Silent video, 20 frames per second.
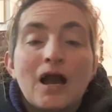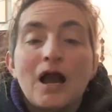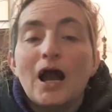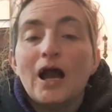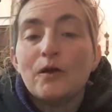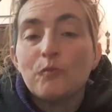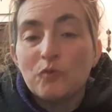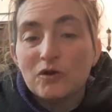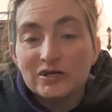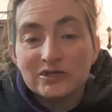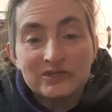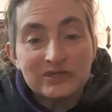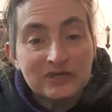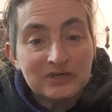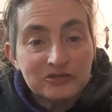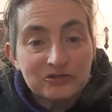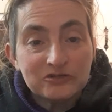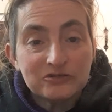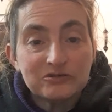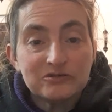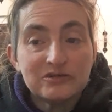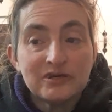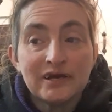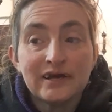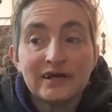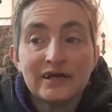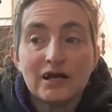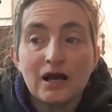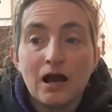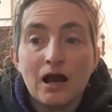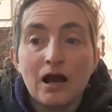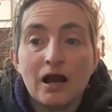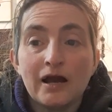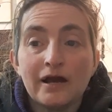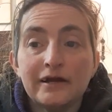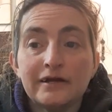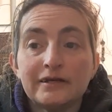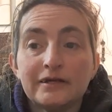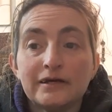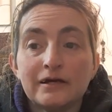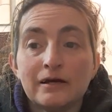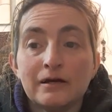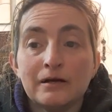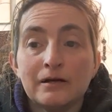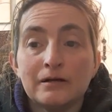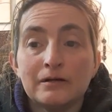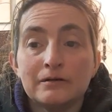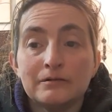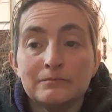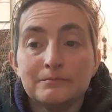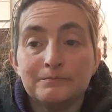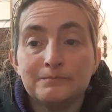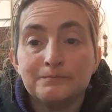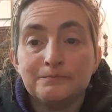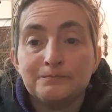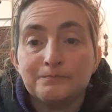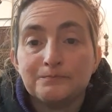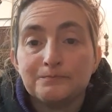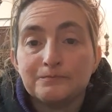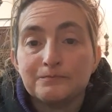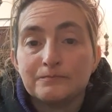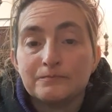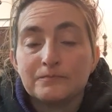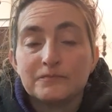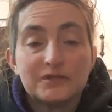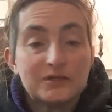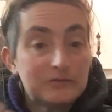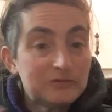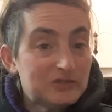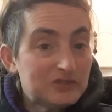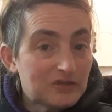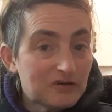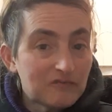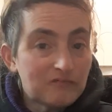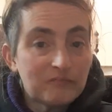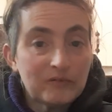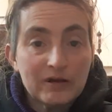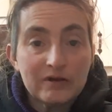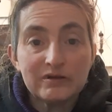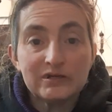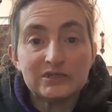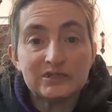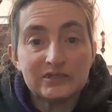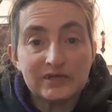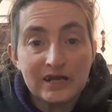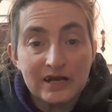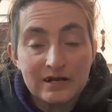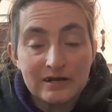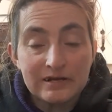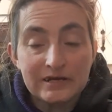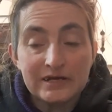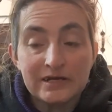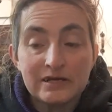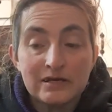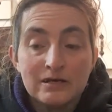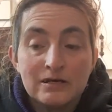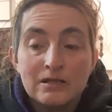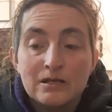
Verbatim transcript: I wasn't injured, thank God. Um, it's a very scary